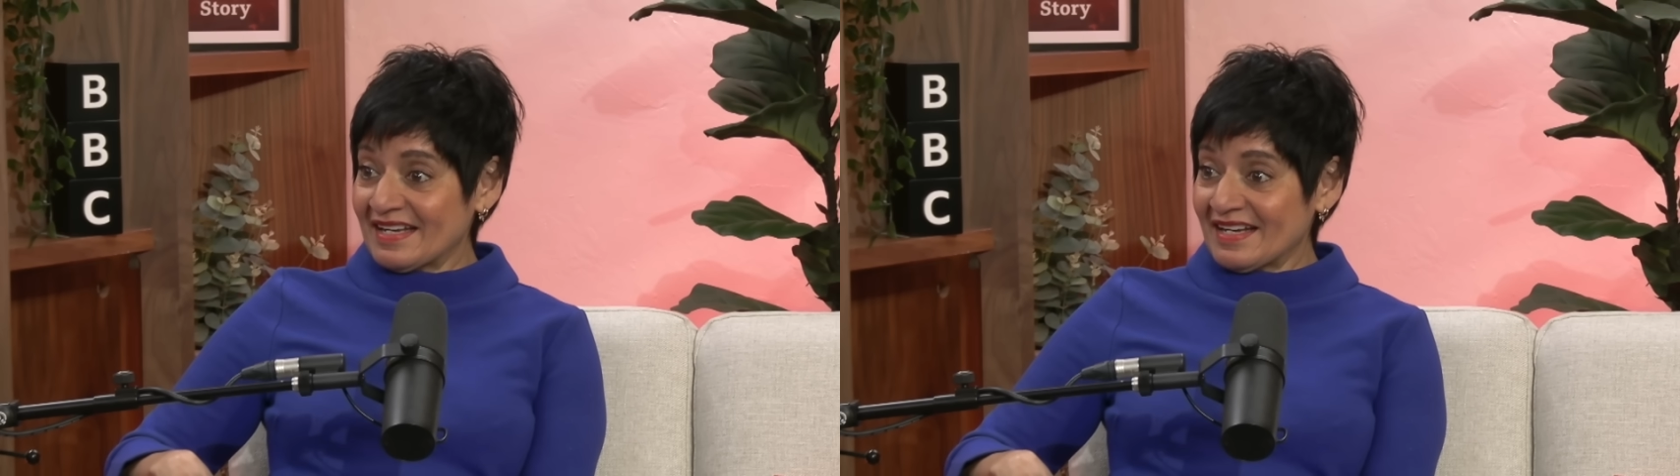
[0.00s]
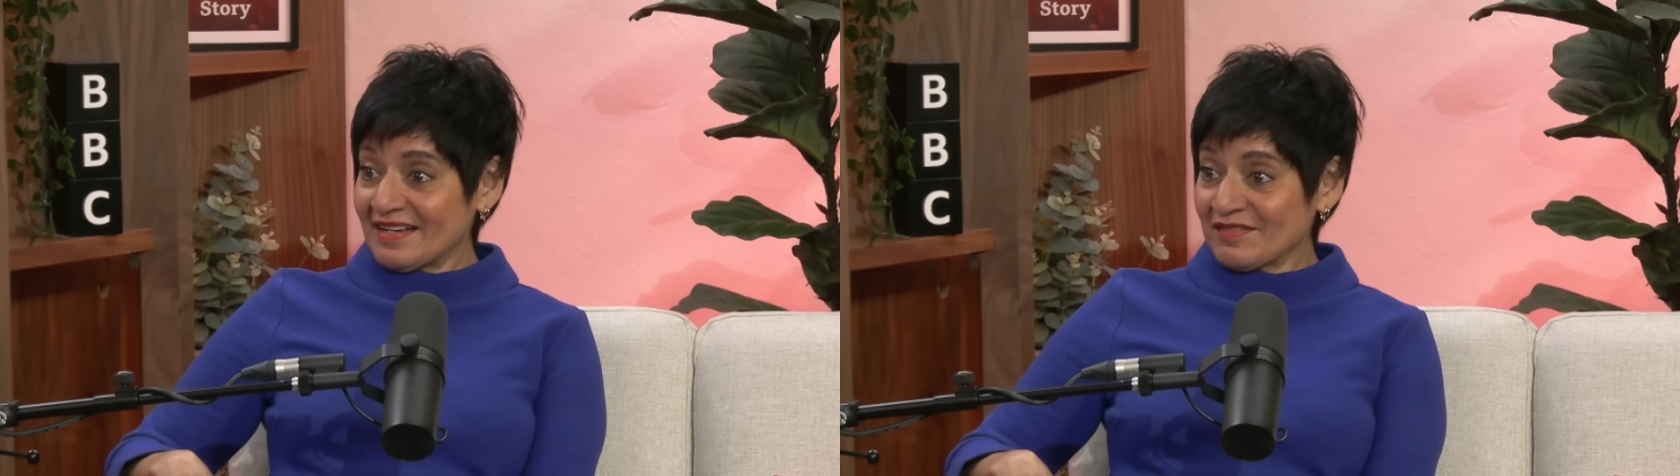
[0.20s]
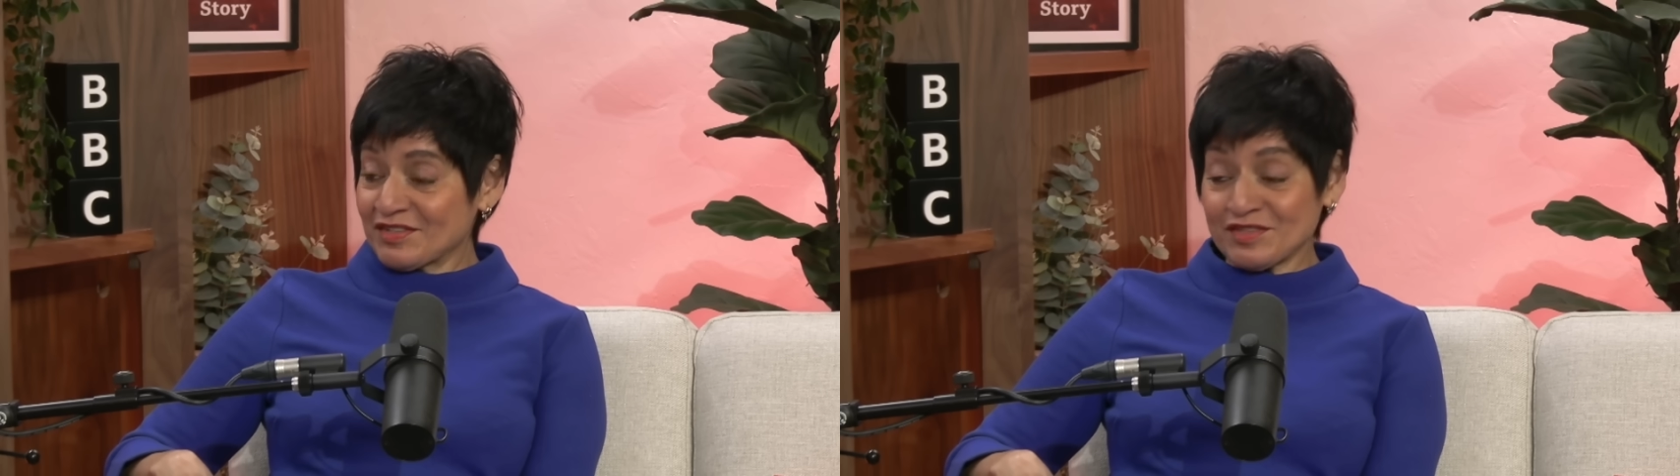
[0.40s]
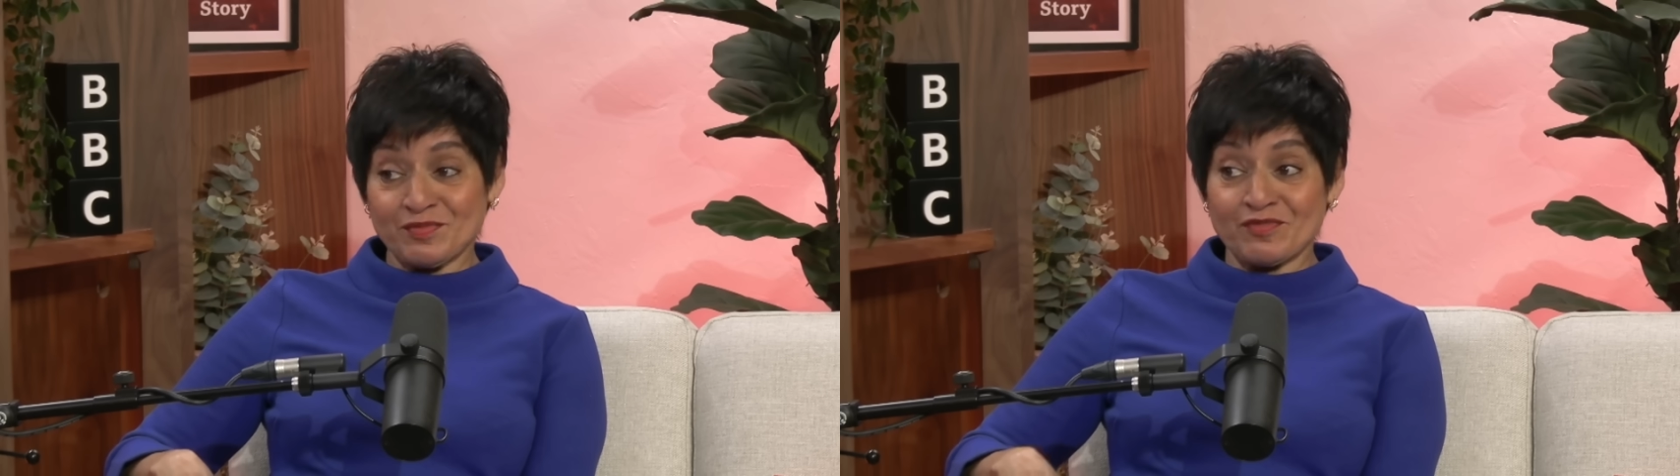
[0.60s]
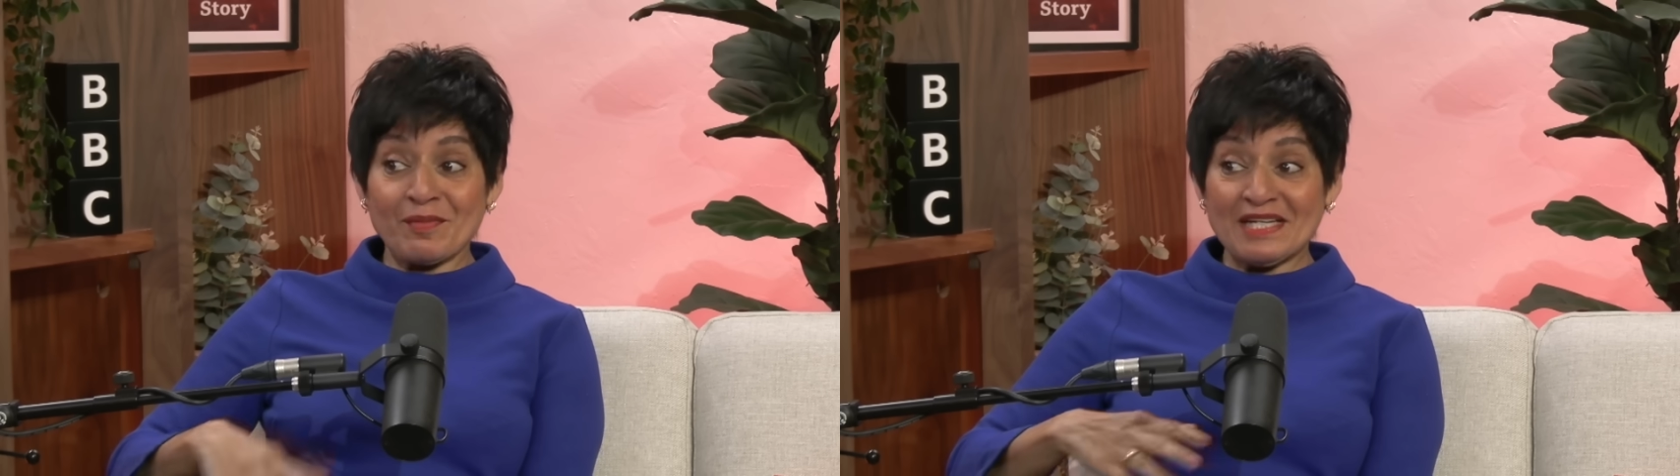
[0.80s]
uh, because
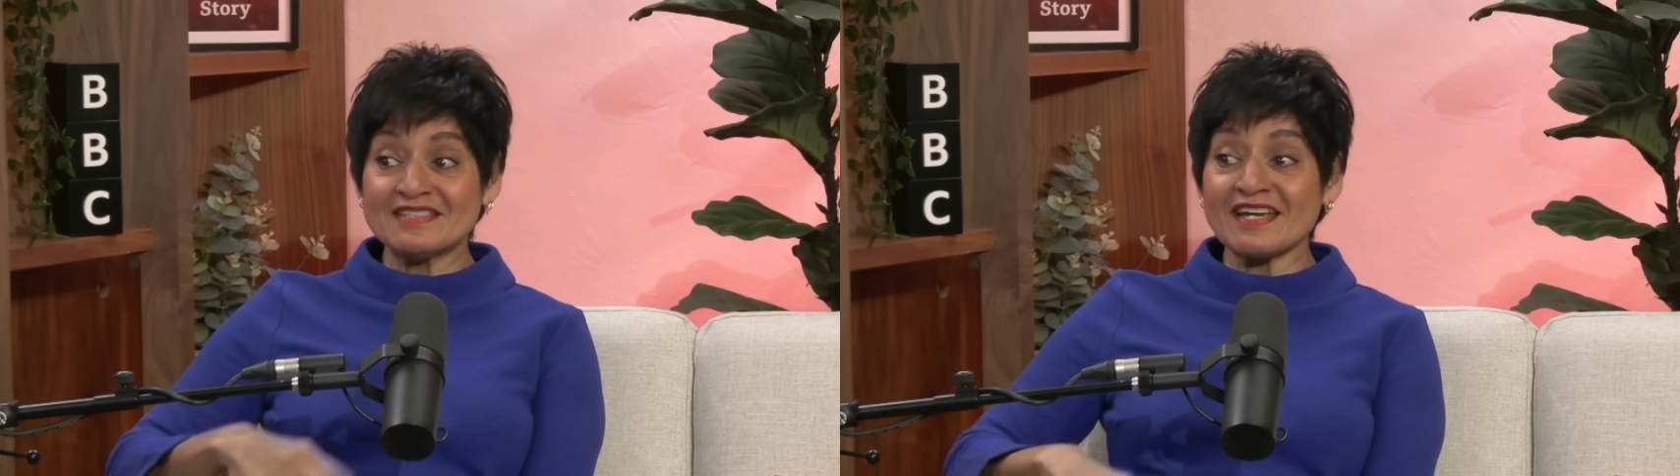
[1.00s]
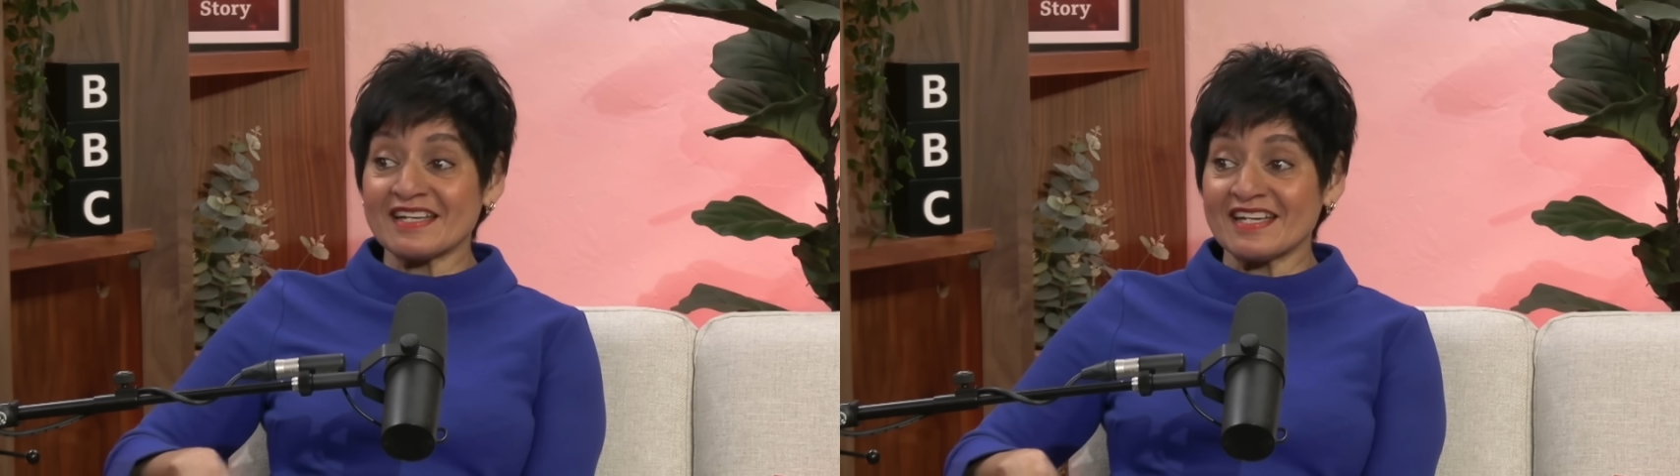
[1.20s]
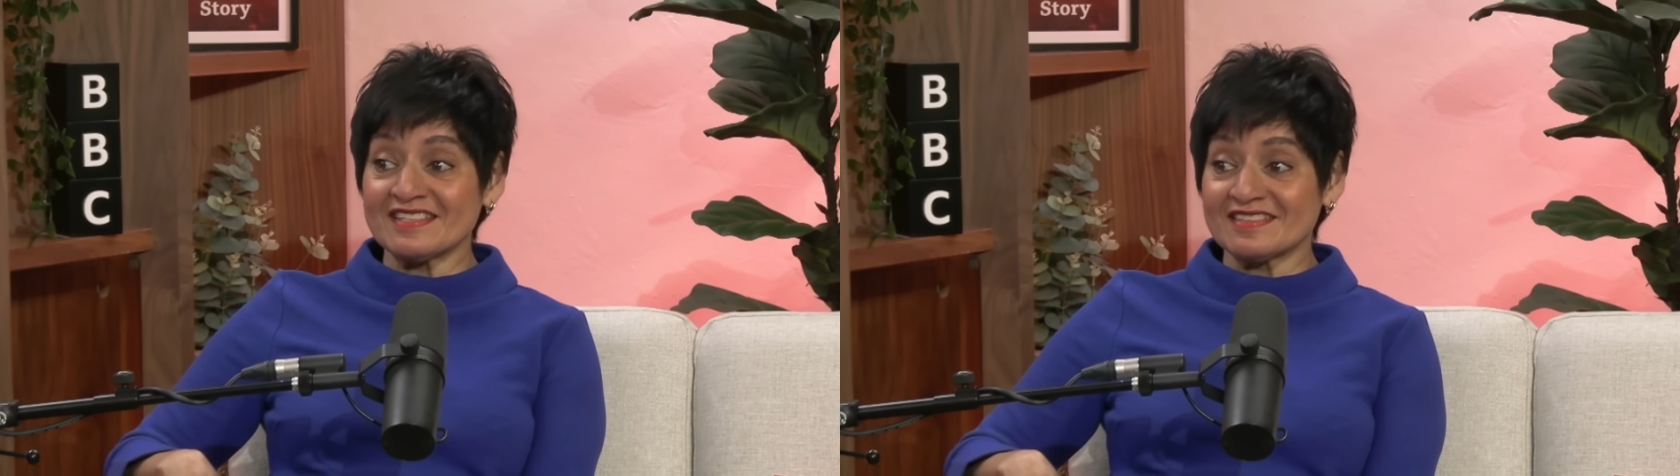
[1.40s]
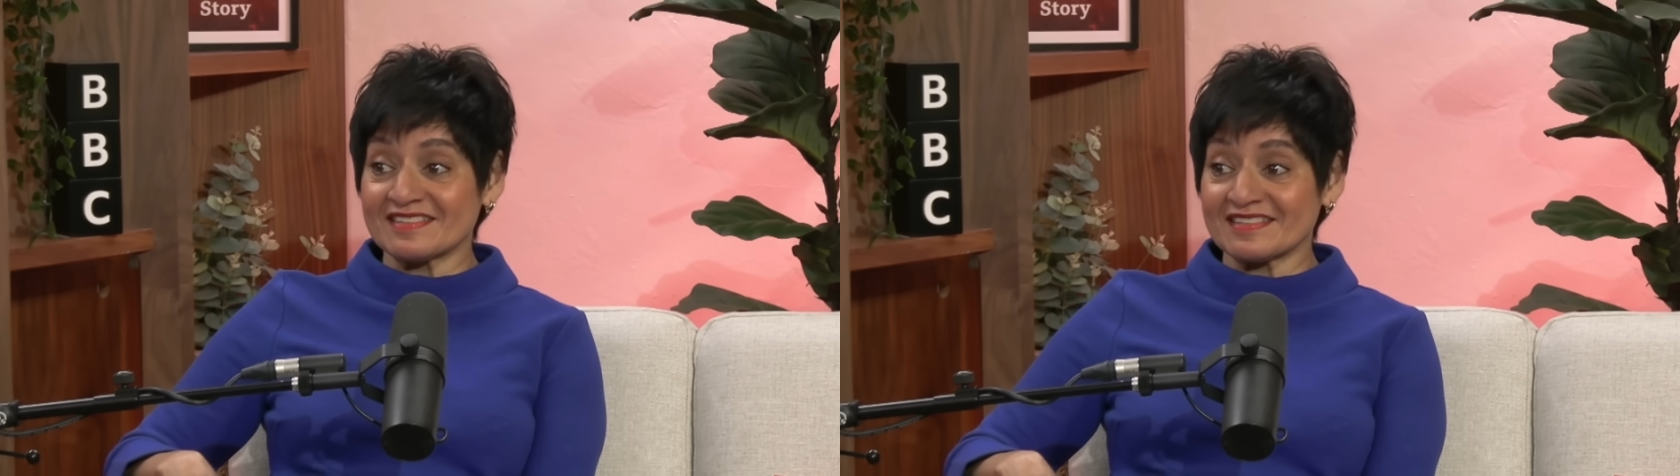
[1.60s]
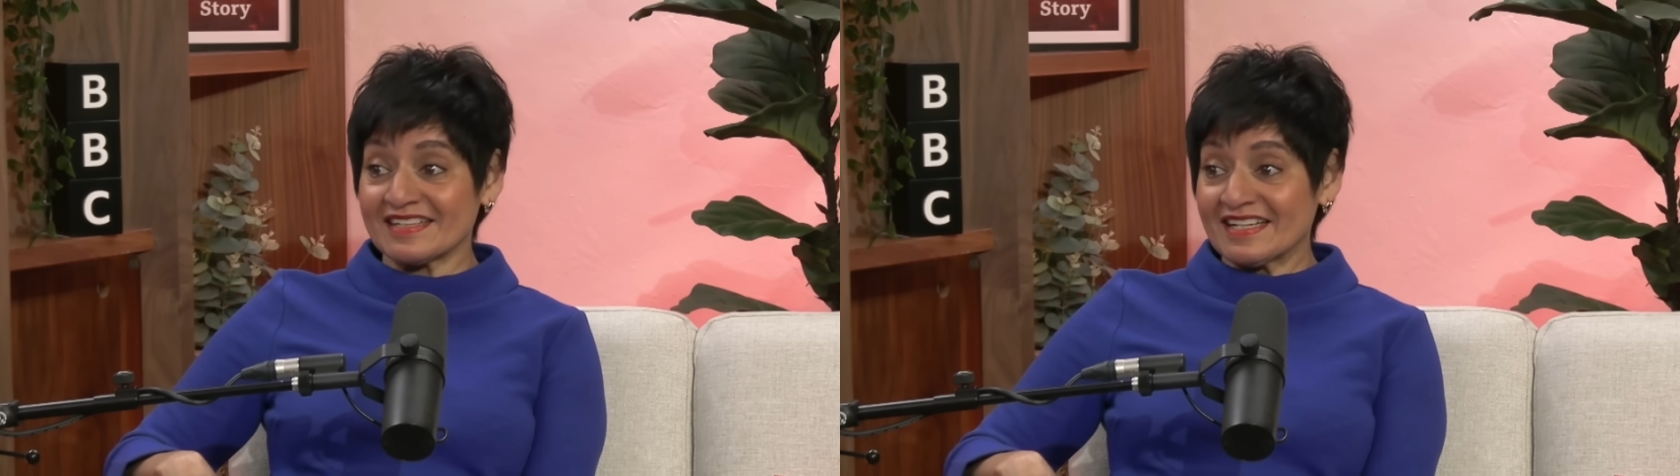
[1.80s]
for many decades